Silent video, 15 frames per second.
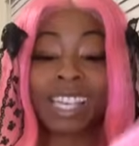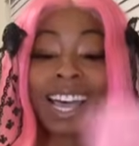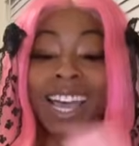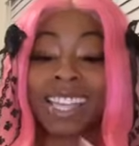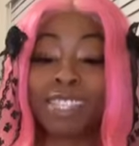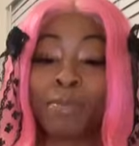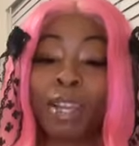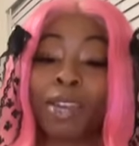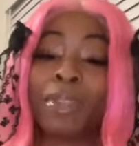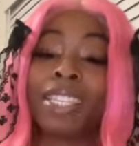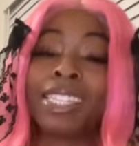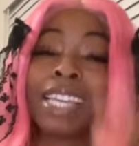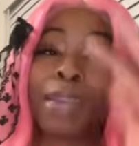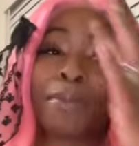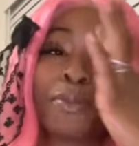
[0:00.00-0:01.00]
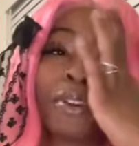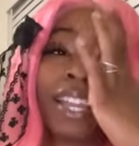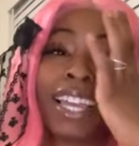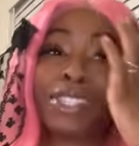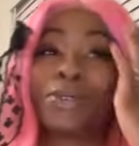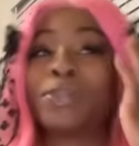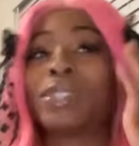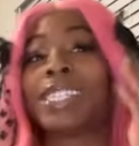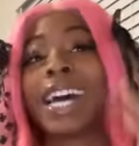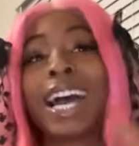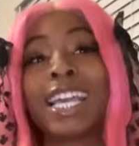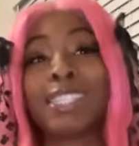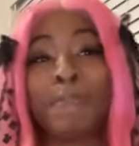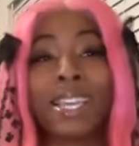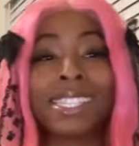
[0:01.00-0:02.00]
tie. Somebody could be the type to wear like suit and
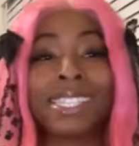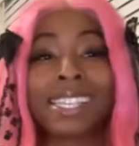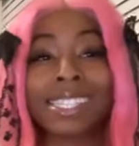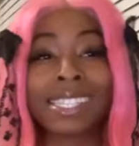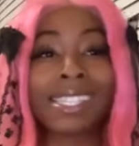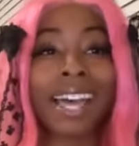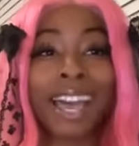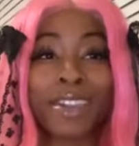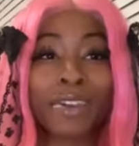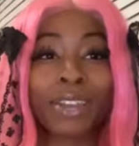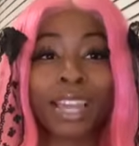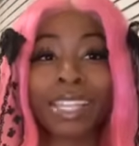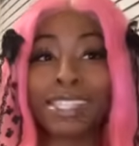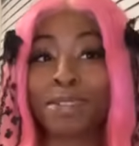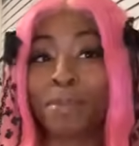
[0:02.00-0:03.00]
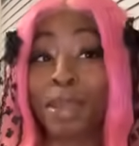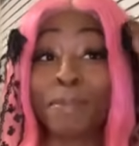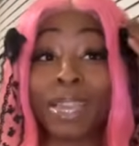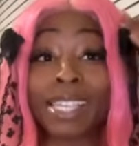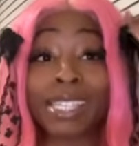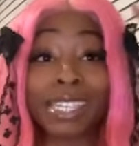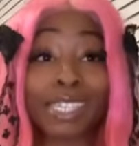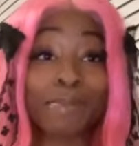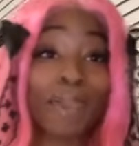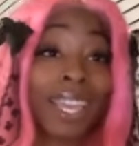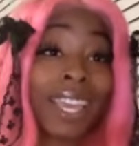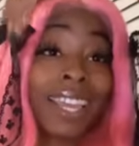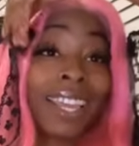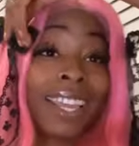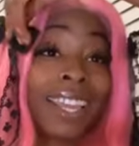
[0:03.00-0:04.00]
ties, business attire. Like this could be a businessman
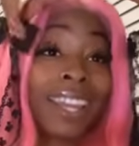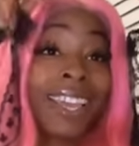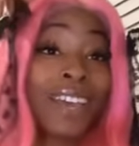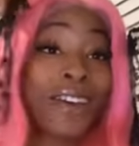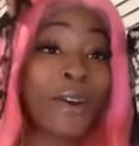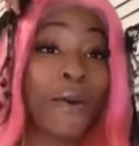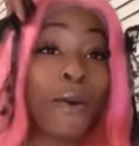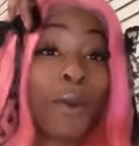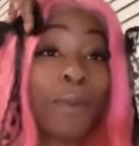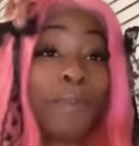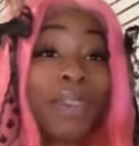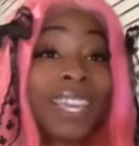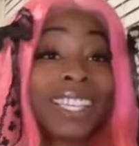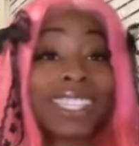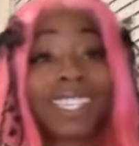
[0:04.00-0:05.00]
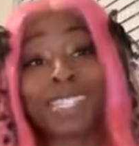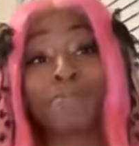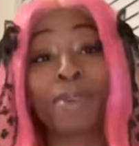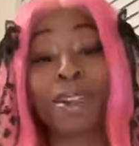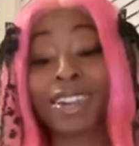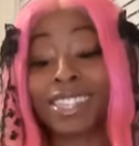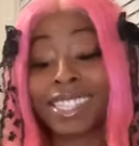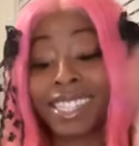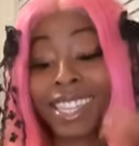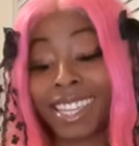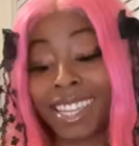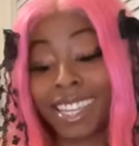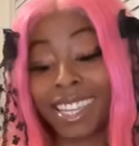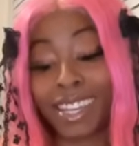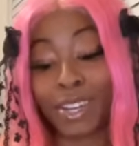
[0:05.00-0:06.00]
or a business
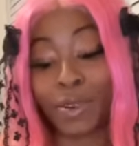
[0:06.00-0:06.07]
person.